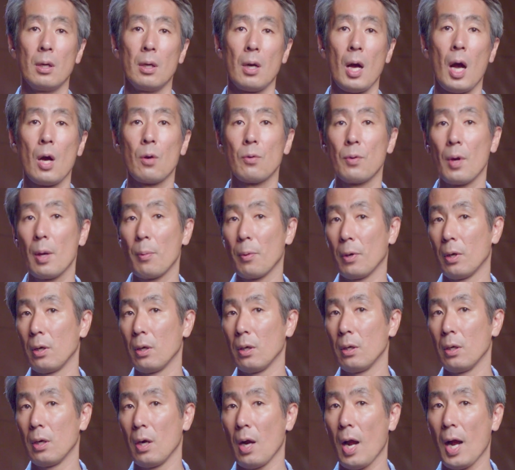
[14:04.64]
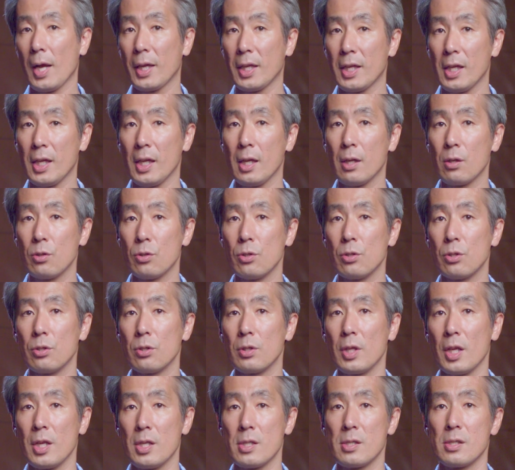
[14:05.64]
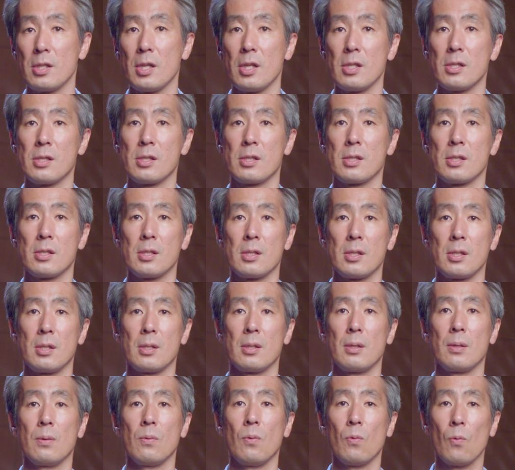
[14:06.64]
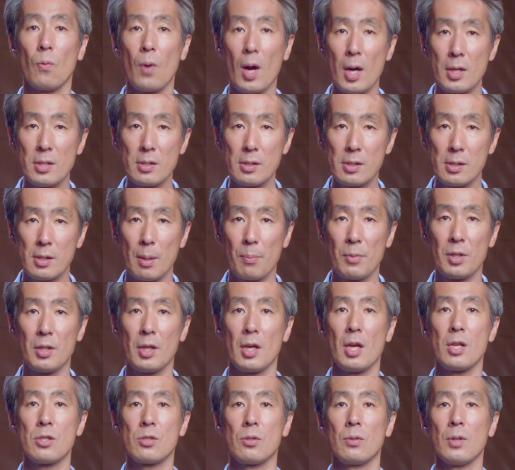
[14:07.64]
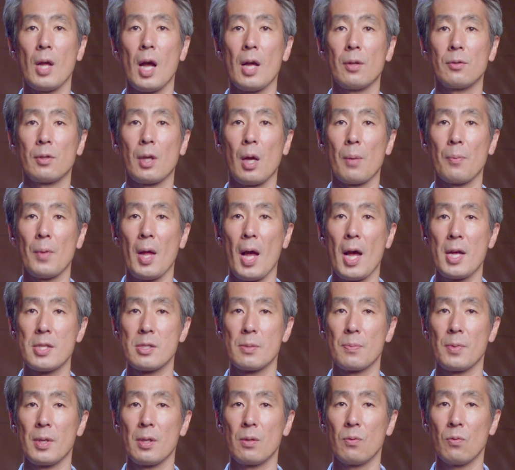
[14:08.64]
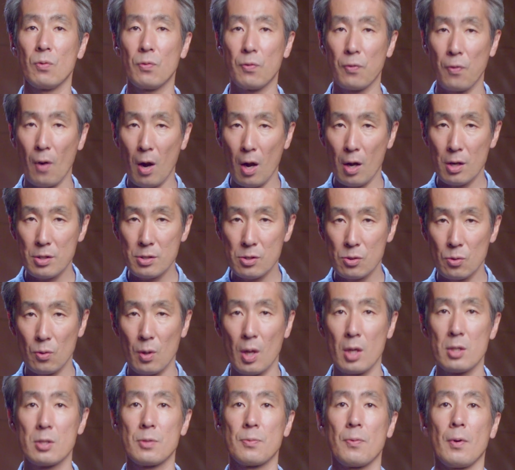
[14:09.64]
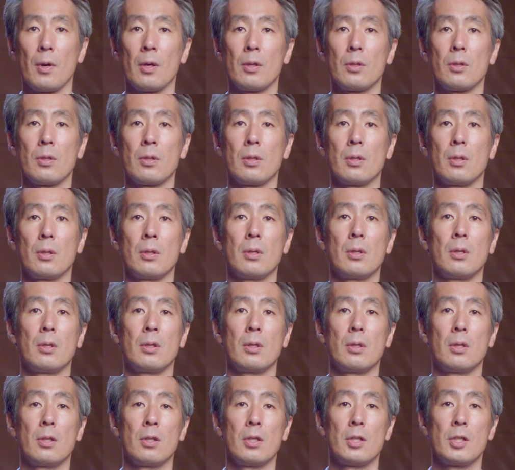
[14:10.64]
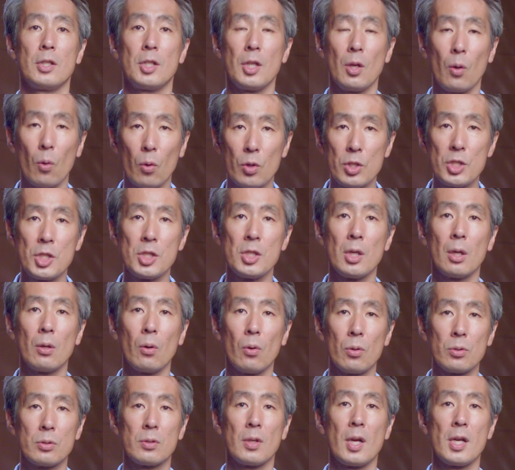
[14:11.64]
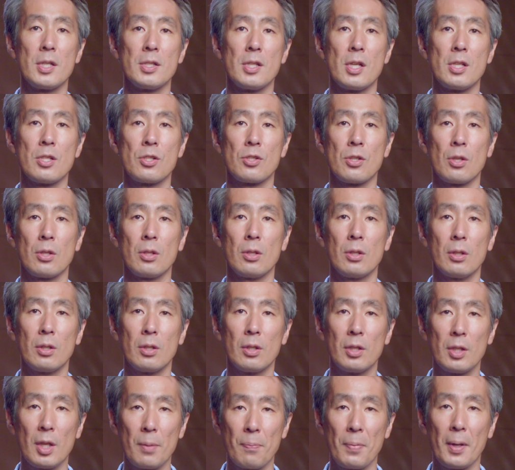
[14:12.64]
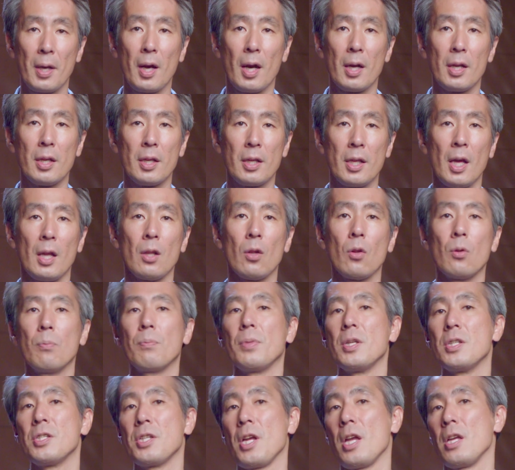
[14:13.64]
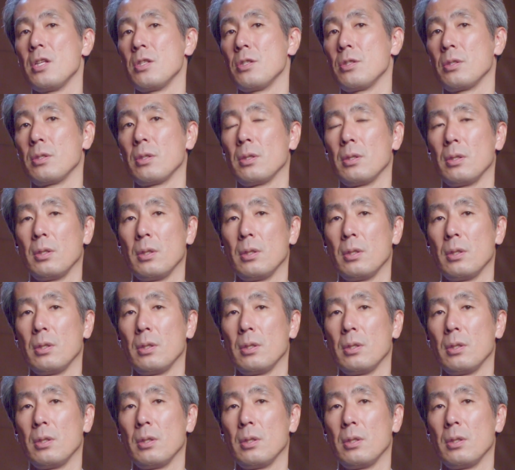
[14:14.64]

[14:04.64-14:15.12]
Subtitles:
However, a key rule is this: once a mitigation outcome has been first transferred, the original authorization typically cannot be changed,